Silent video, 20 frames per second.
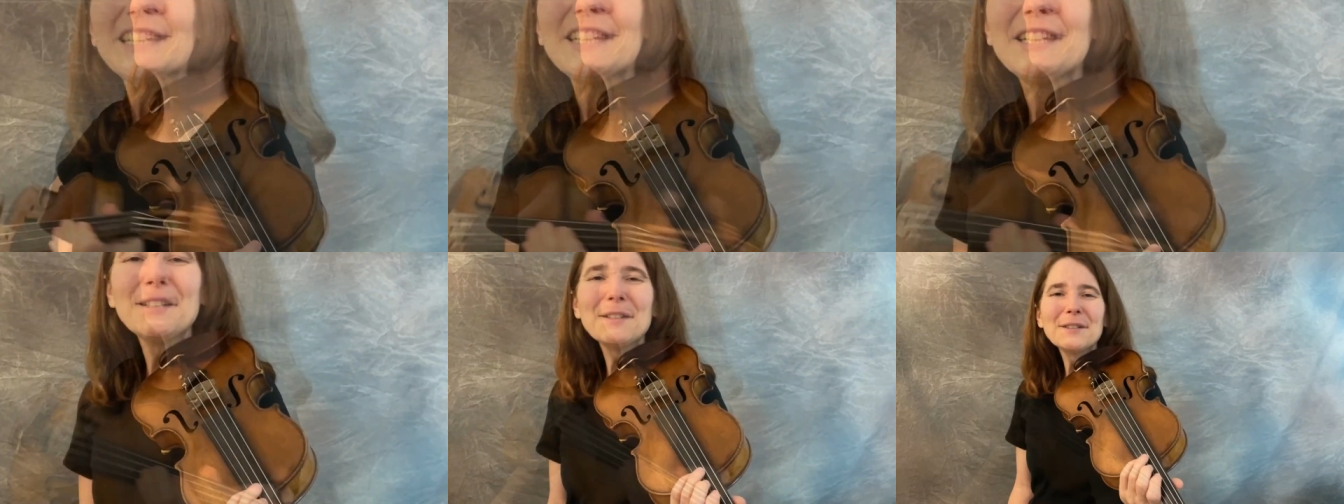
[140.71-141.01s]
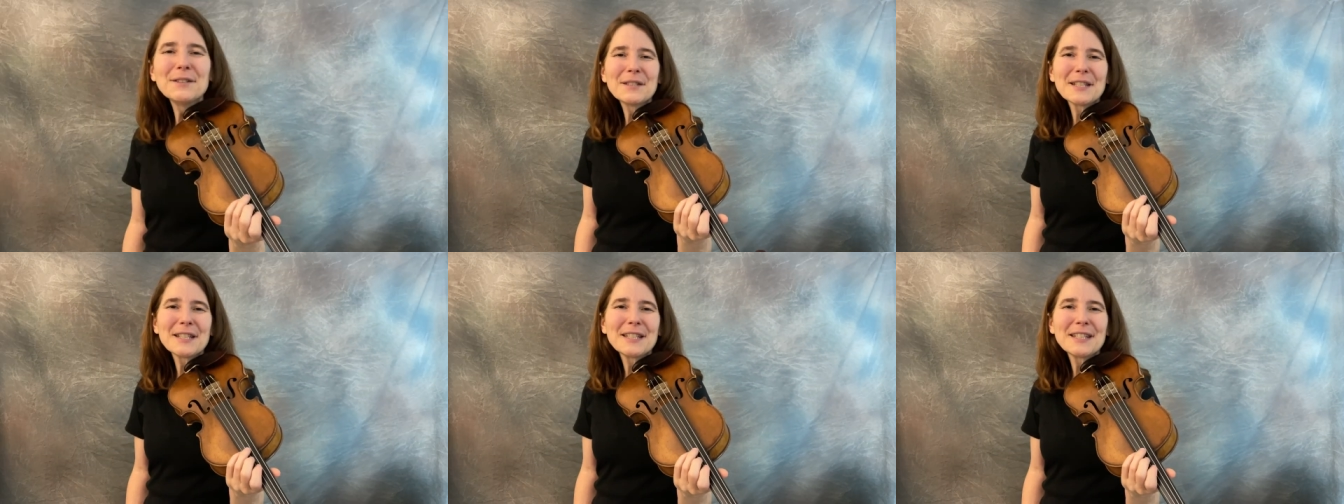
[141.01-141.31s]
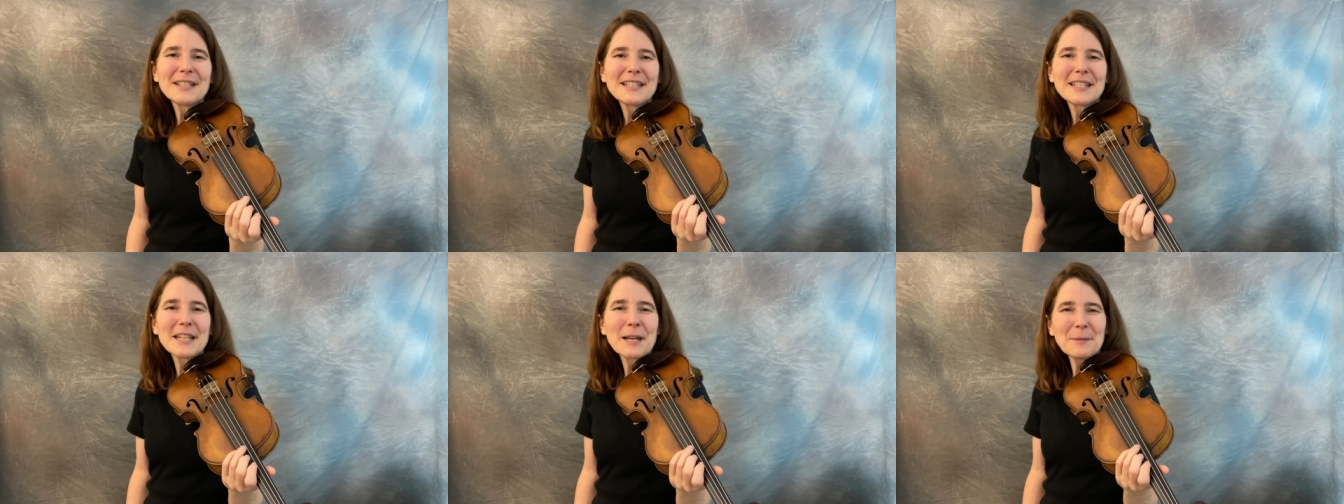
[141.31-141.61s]
He
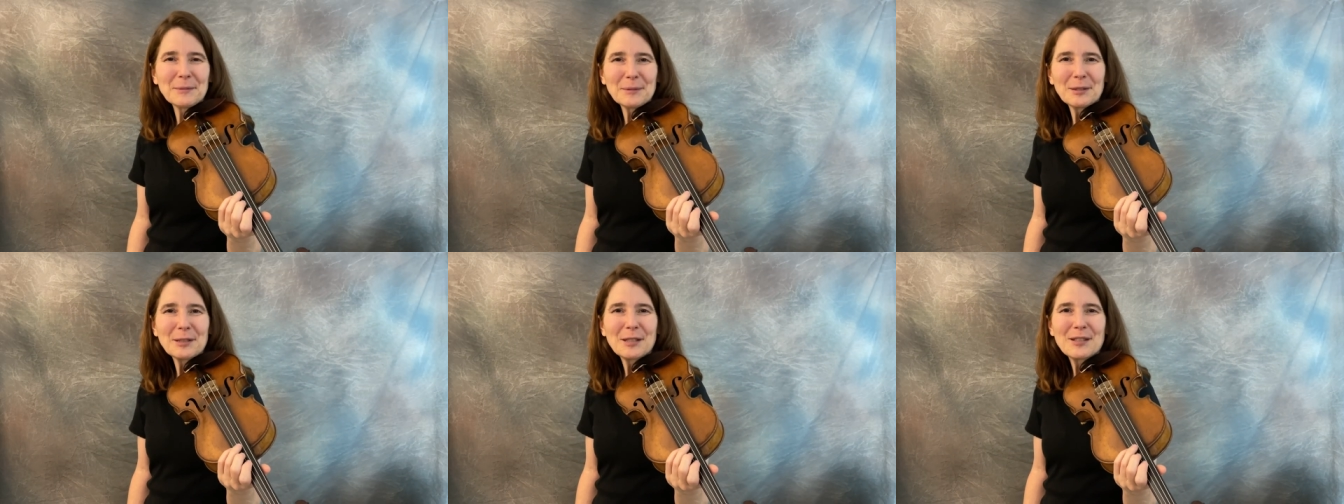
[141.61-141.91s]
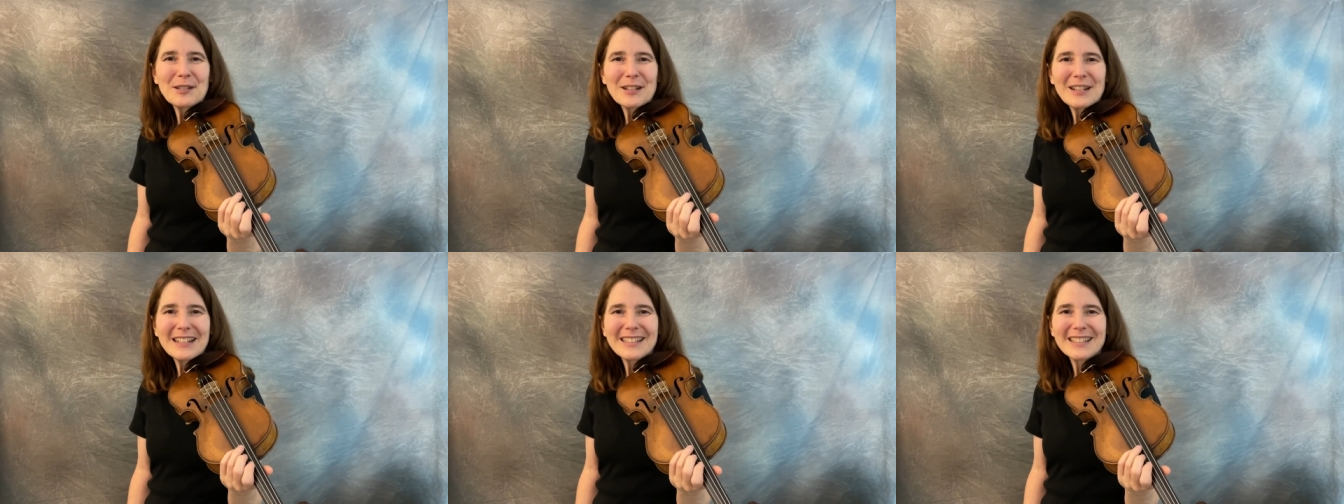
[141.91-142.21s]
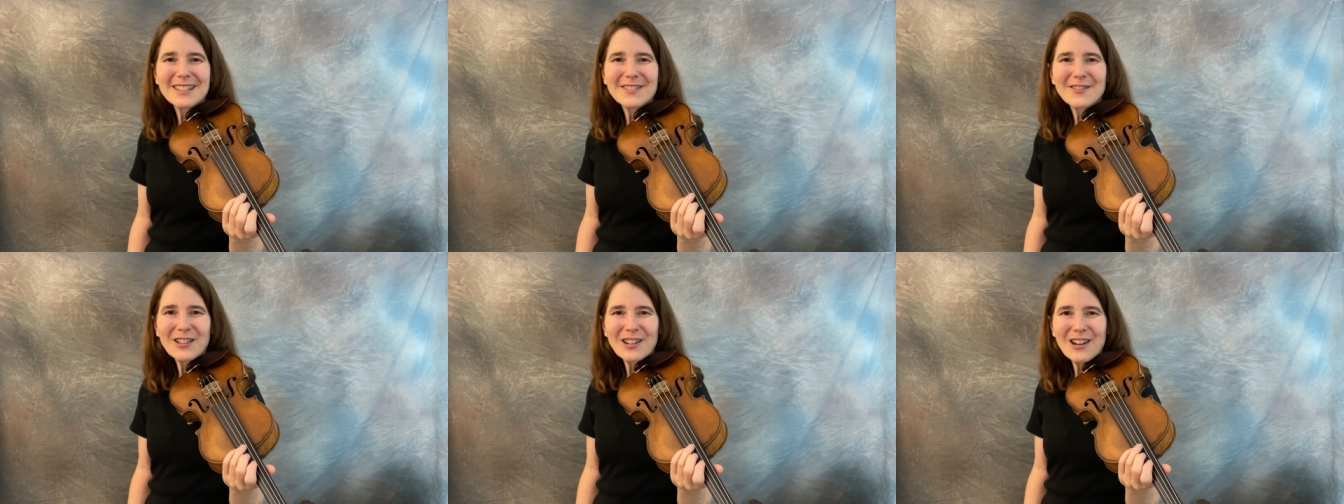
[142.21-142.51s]
uses double
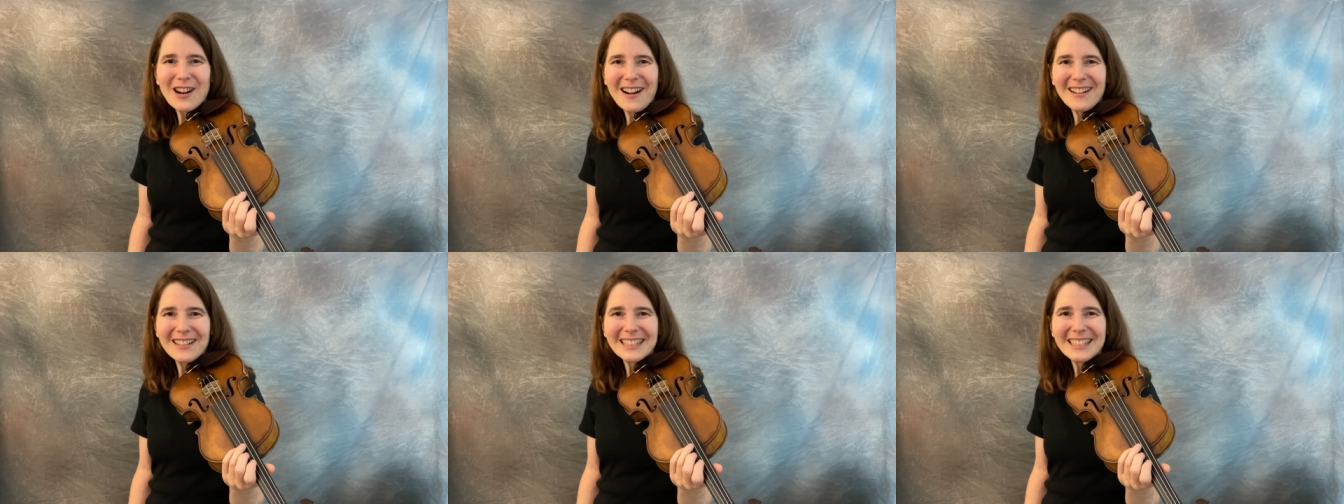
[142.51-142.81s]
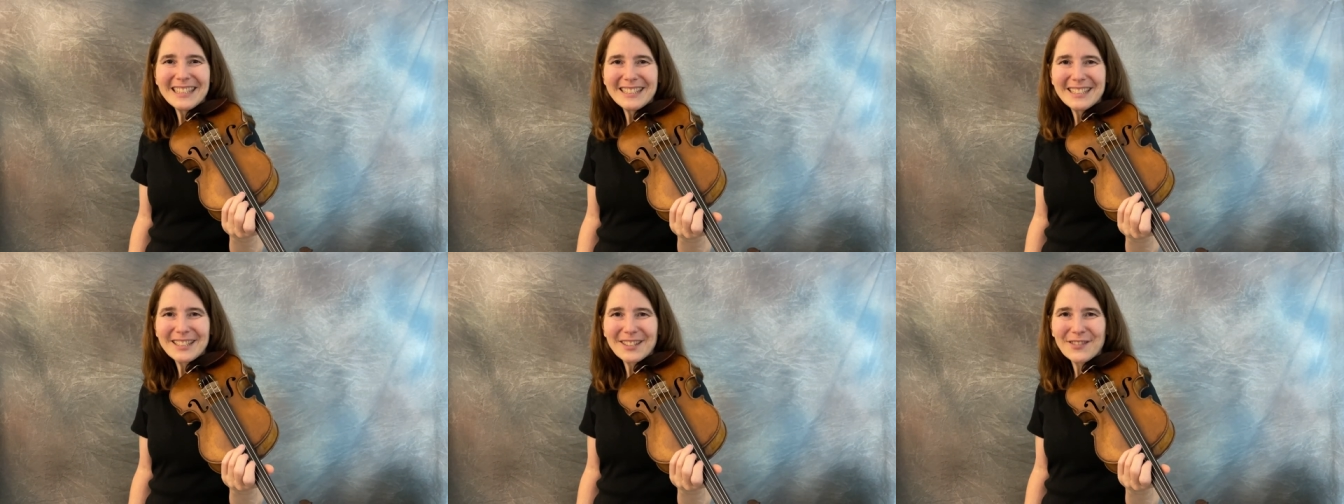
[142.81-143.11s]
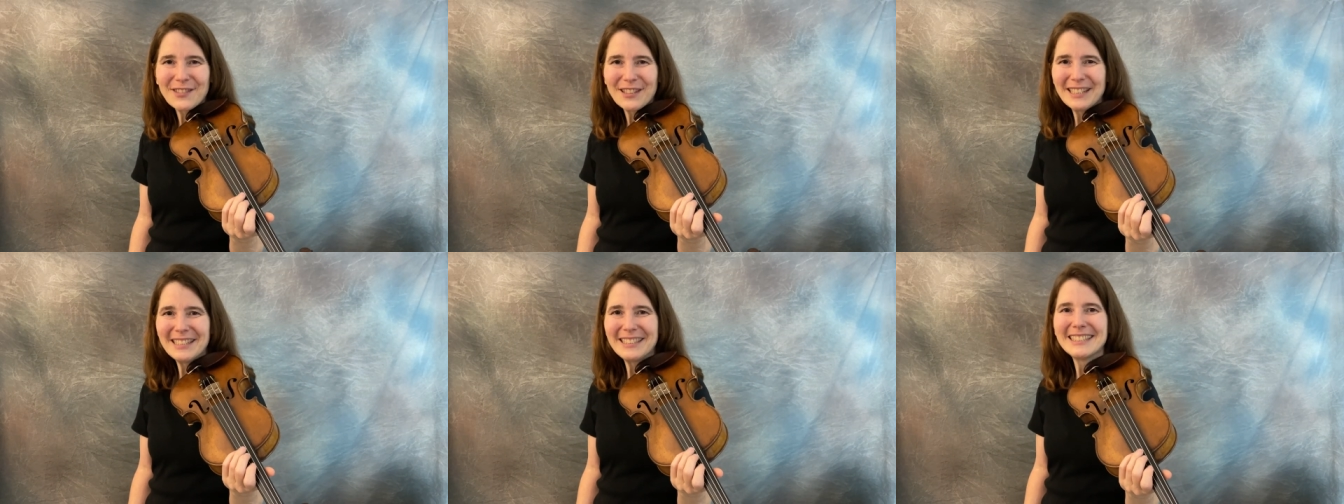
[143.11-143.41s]
strings for all his
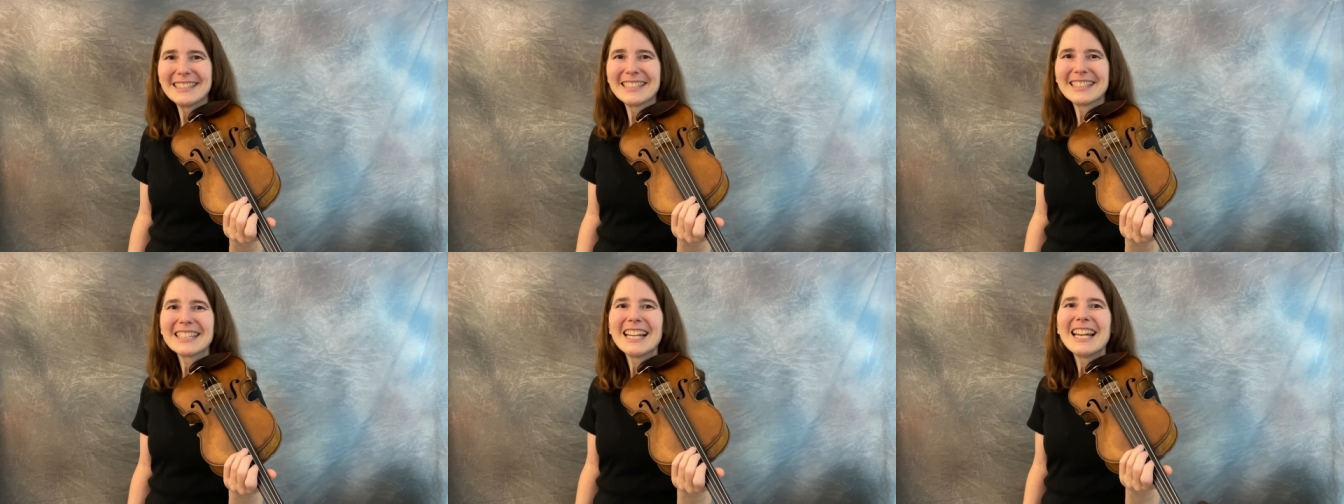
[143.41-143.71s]
fills.